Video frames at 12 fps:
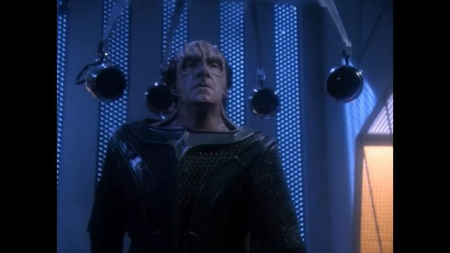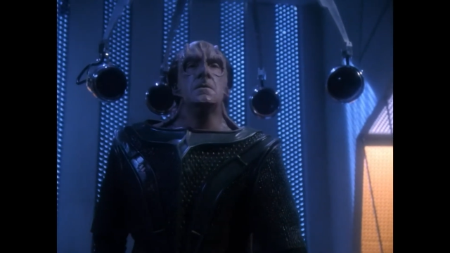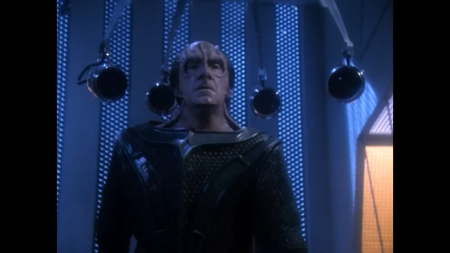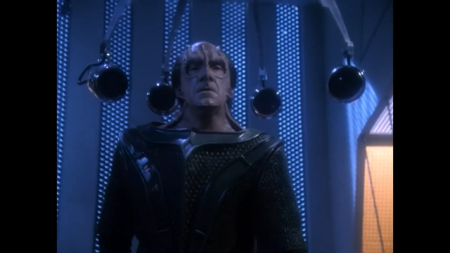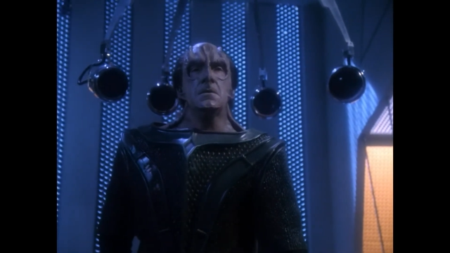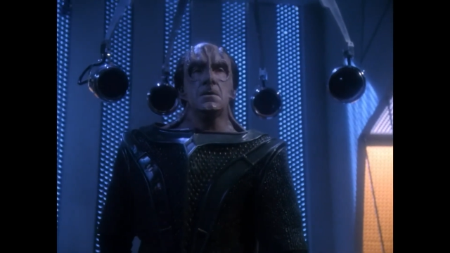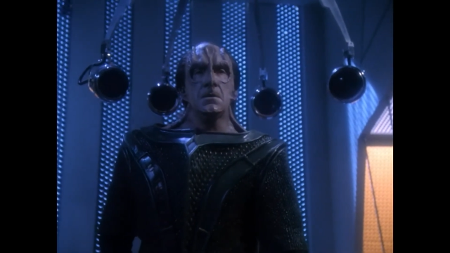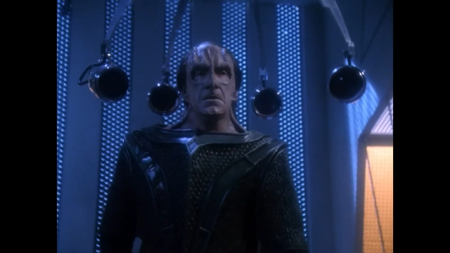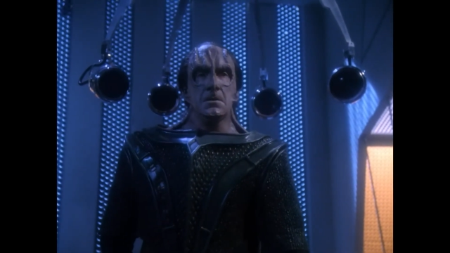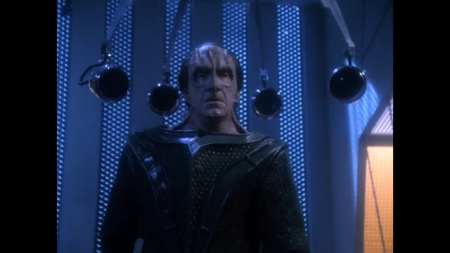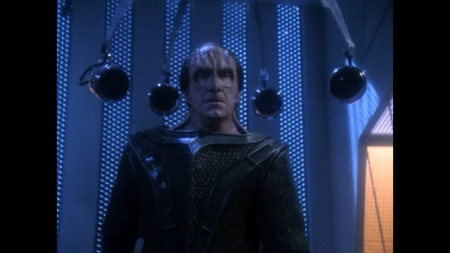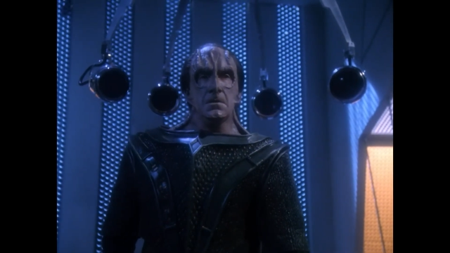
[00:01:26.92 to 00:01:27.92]

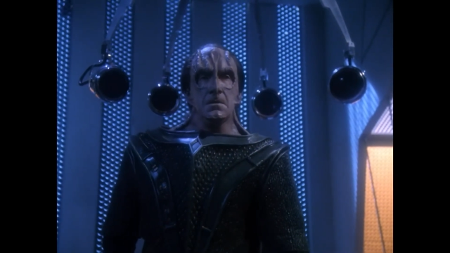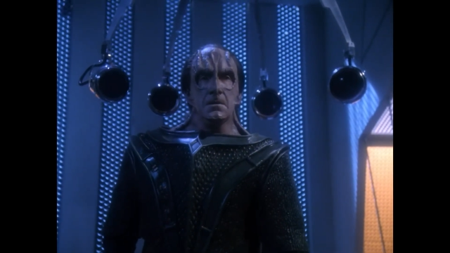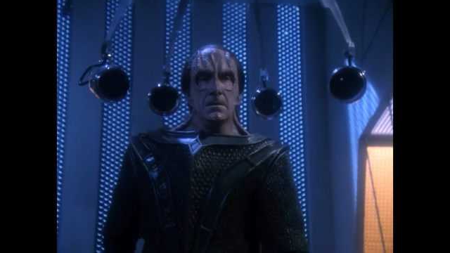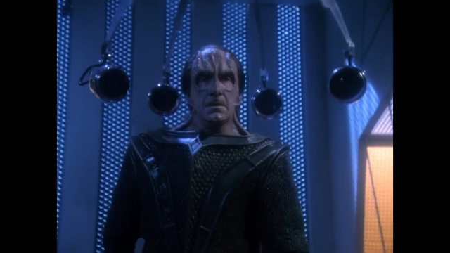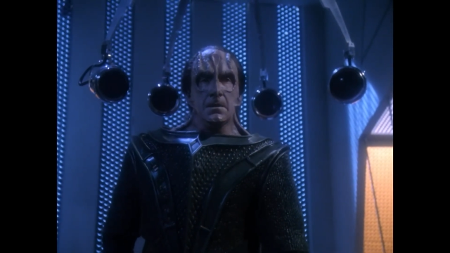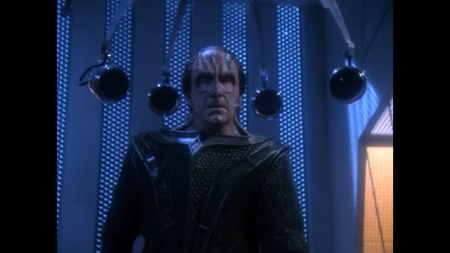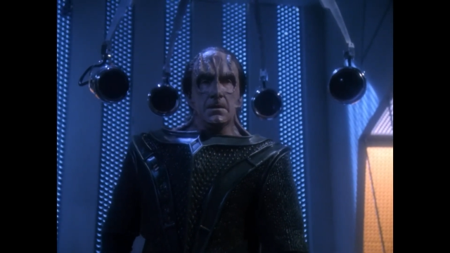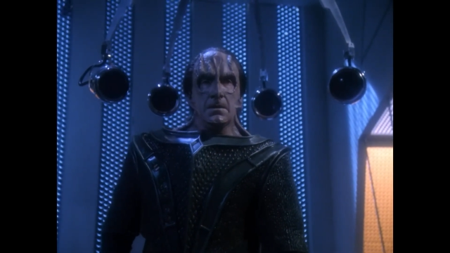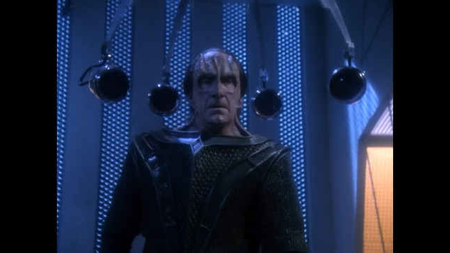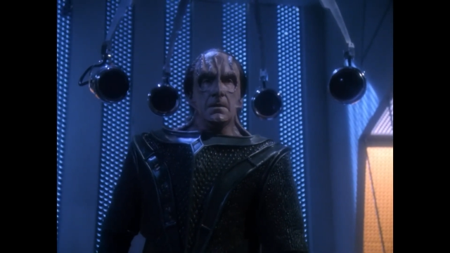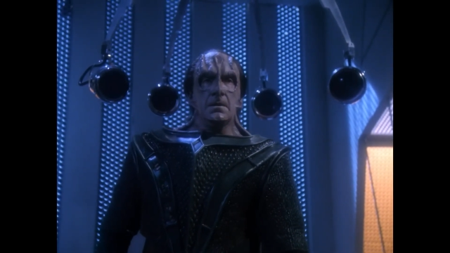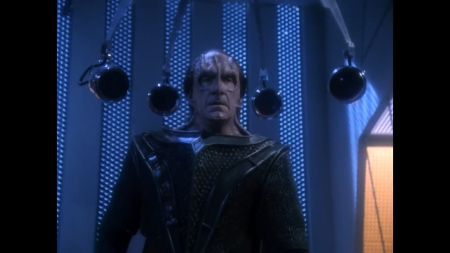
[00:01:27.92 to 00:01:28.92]

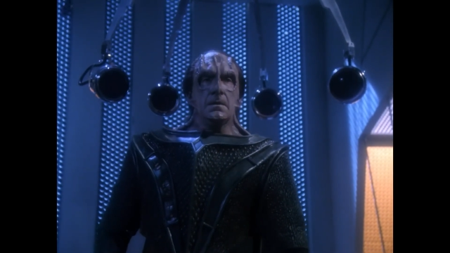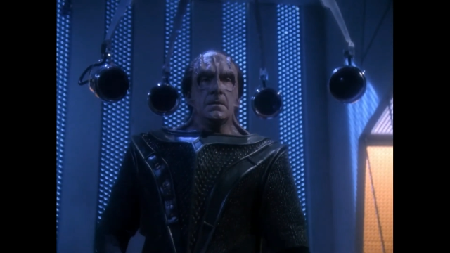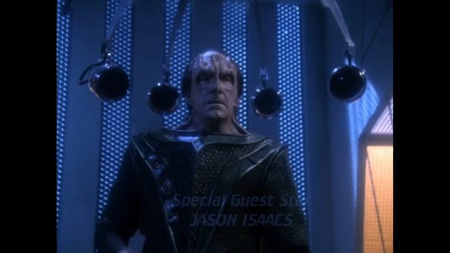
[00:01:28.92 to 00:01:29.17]
(silence)